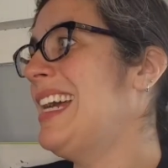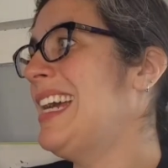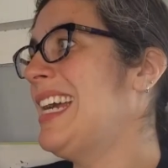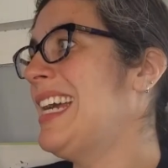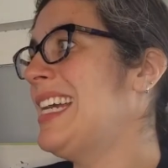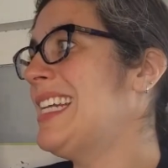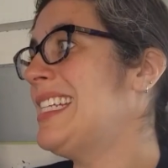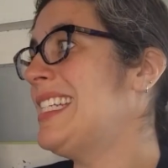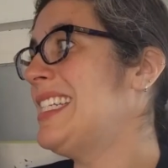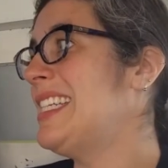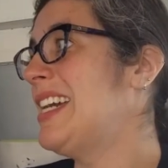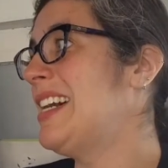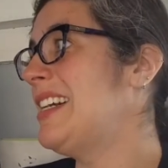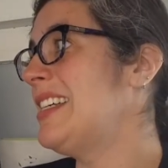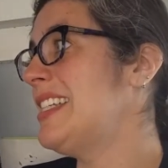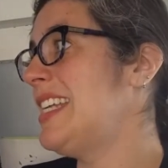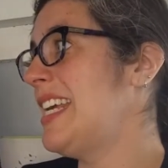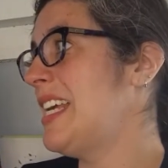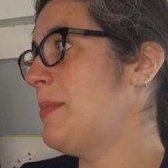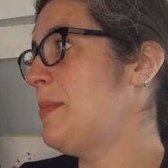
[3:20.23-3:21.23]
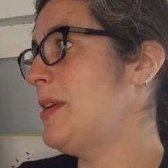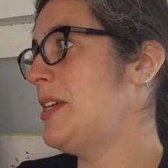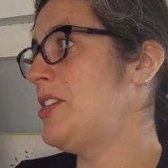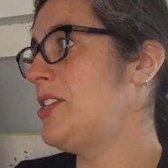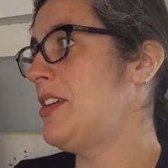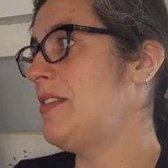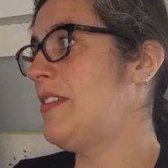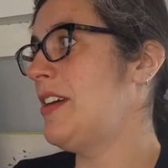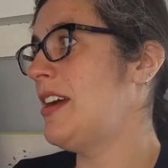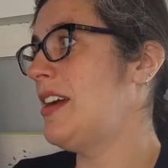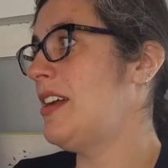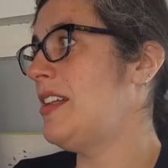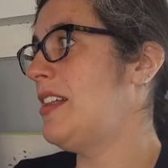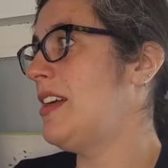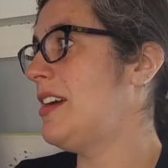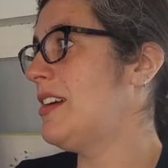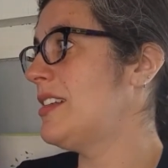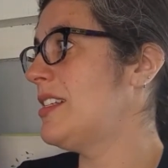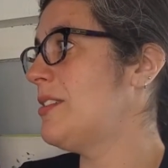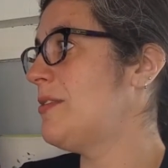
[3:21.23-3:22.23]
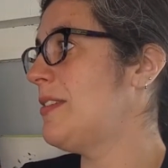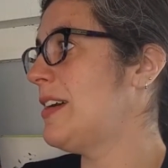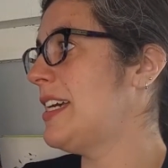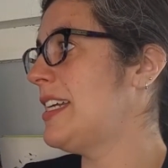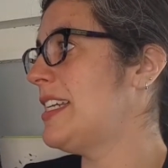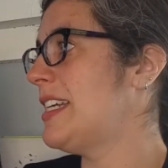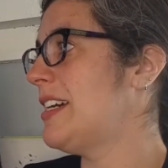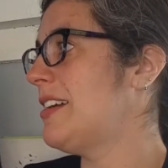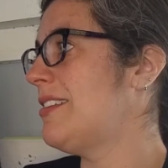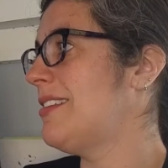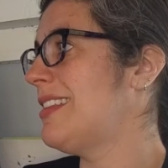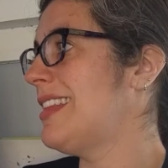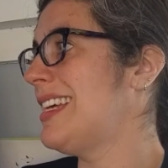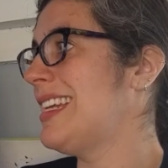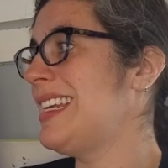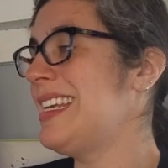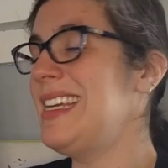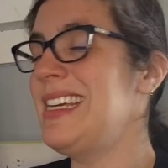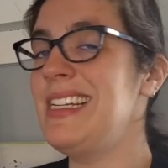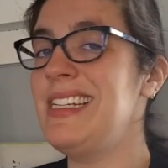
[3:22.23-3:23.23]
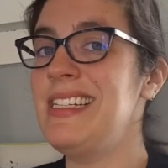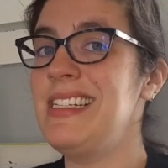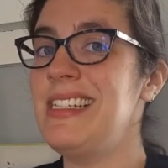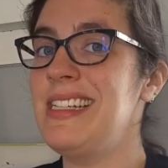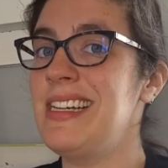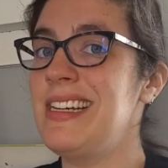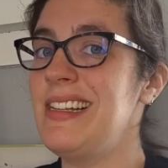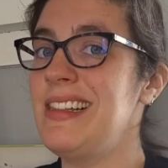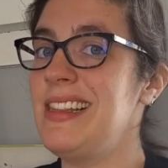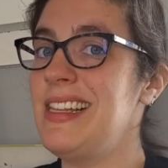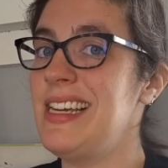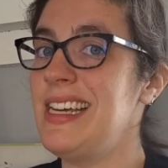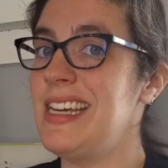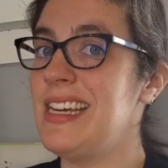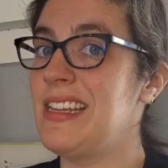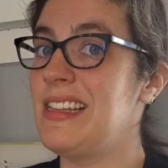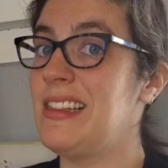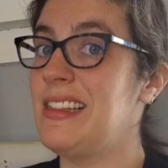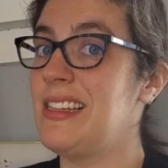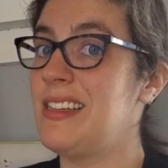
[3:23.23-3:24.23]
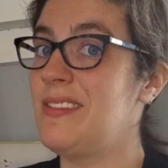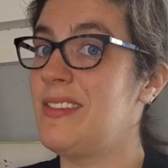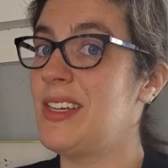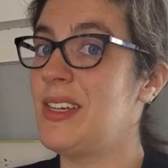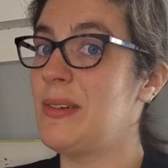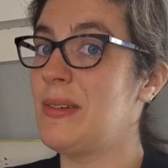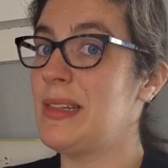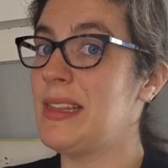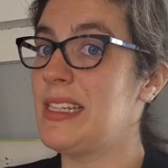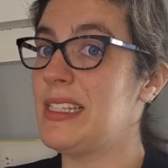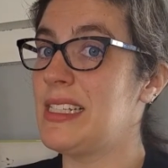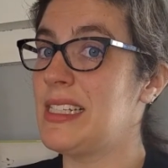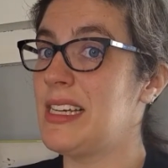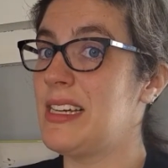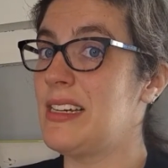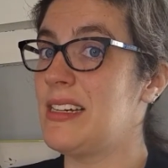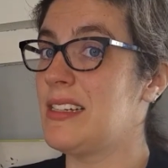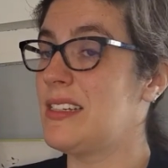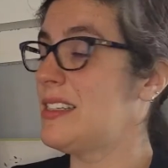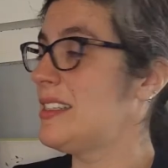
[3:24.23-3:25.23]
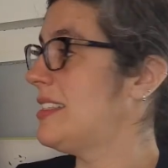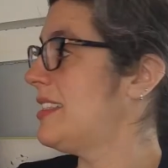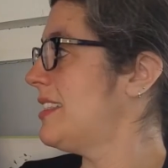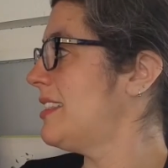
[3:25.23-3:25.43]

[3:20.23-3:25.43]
It did not take PJ very long to find out that he did not like living with the skunks.